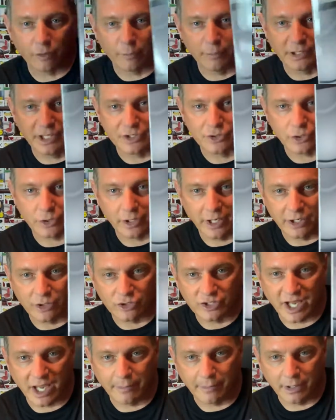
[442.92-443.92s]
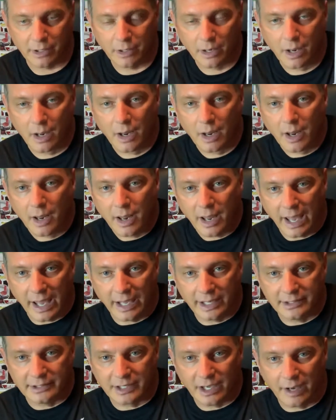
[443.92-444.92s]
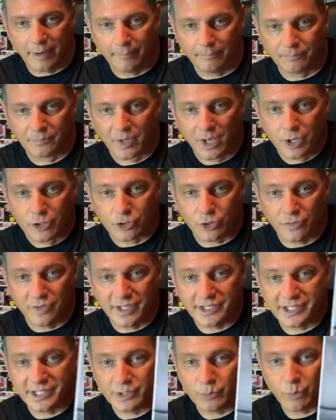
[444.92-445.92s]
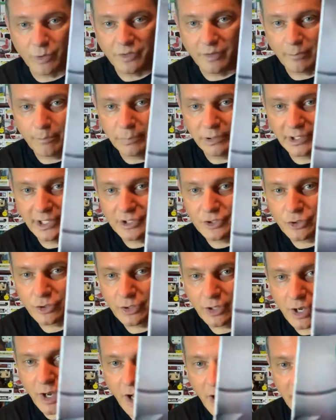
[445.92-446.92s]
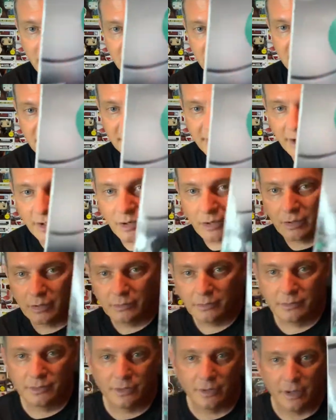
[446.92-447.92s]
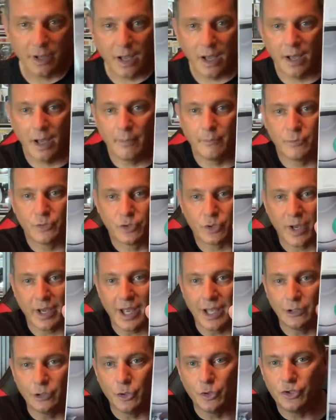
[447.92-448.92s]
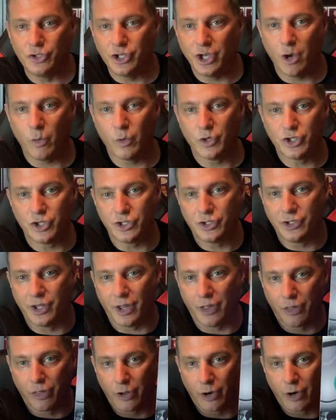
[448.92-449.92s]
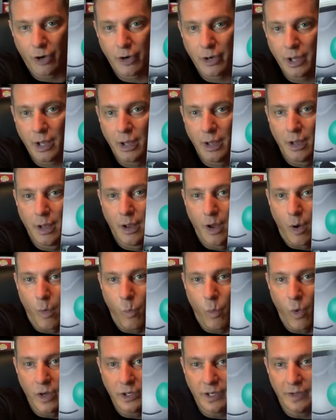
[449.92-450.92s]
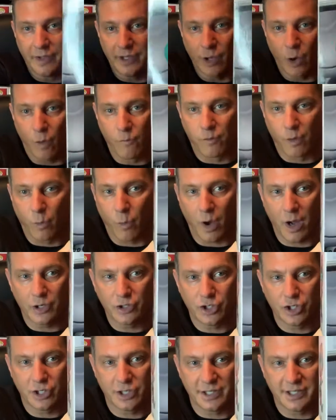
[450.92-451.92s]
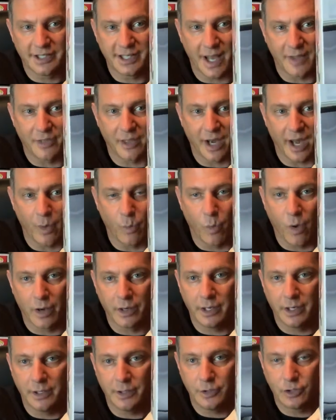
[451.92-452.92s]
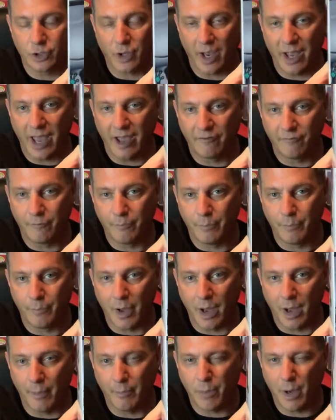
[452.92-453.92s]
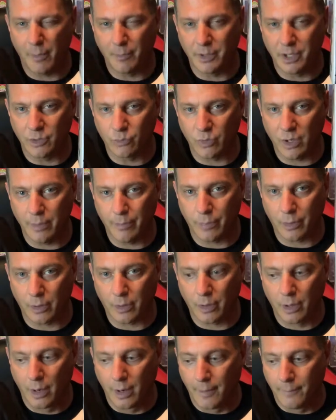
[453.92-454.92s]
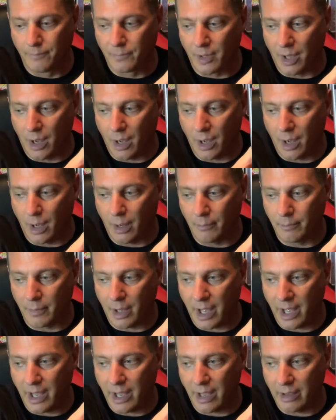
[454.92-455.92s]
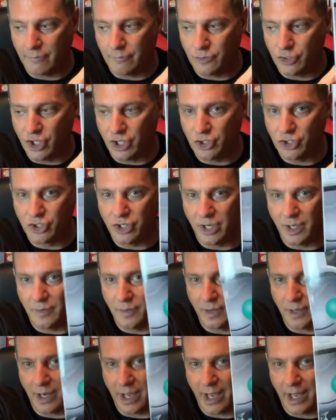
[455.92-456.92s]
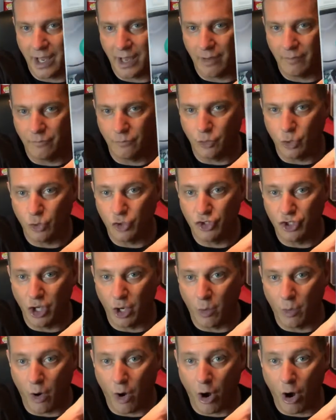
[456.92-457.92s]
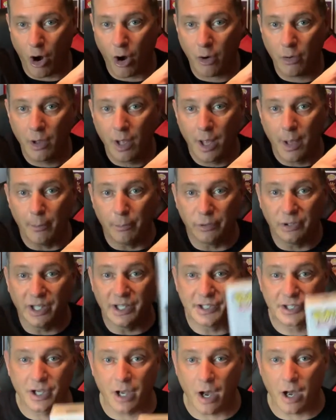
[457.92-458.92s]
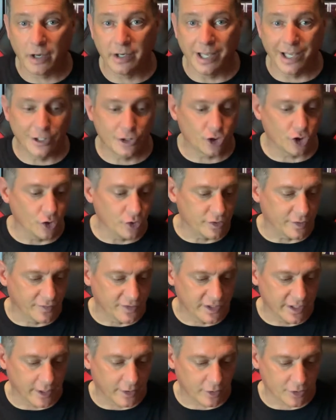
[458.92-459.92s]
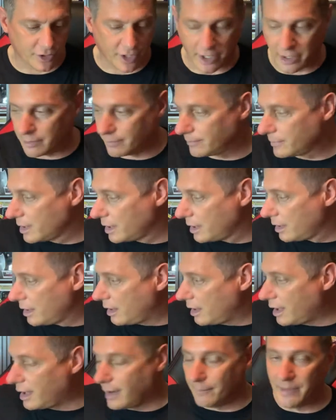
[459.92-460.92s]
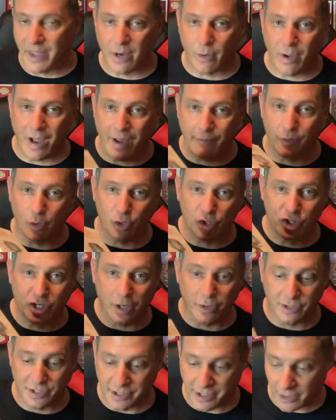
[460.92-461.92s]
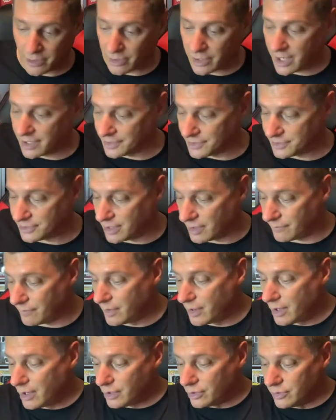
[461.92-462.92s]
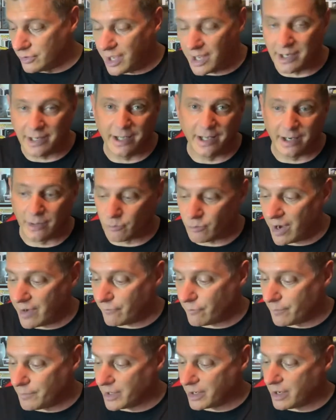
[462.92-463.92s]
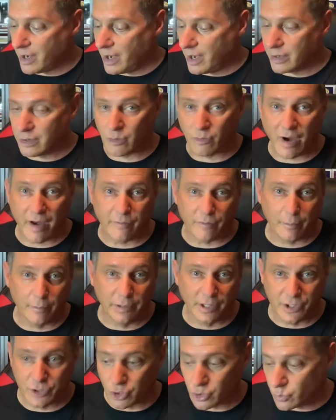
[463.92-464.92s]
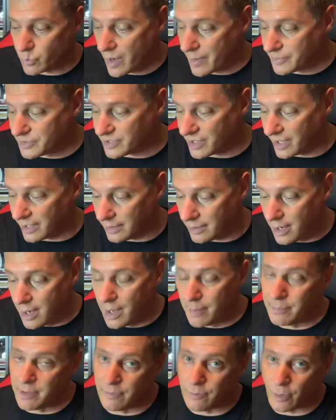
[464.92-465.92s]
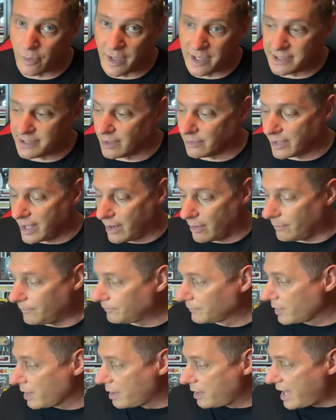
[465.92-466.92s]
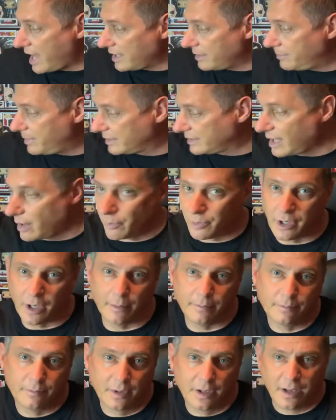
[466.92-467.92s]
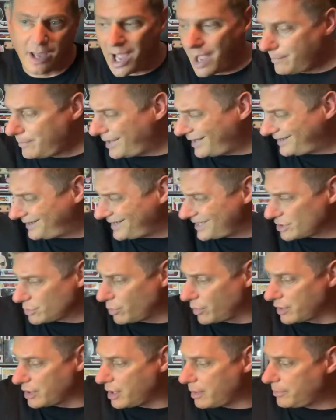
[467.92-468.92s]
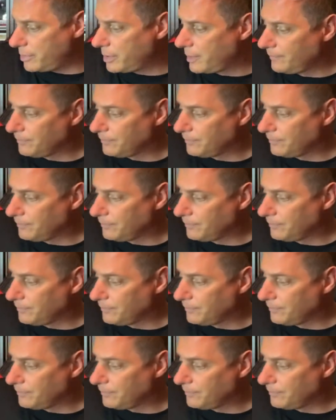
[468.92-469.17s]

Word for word: Blizzard Entertainment. And so this is with the Blizzard Con sticker. So I got Lucio, which is the third one in the Overwatch set that I wanted. So I have Pumpkin Reaper, I have Gingy, and then I have Lucio, all BlitzCon exclusive stickers on them. They don't have no shared sticker kind of stuff. You got to get it right from the con or right from Blizzard's website before they sell out. Had to pick that one up. I picked this one up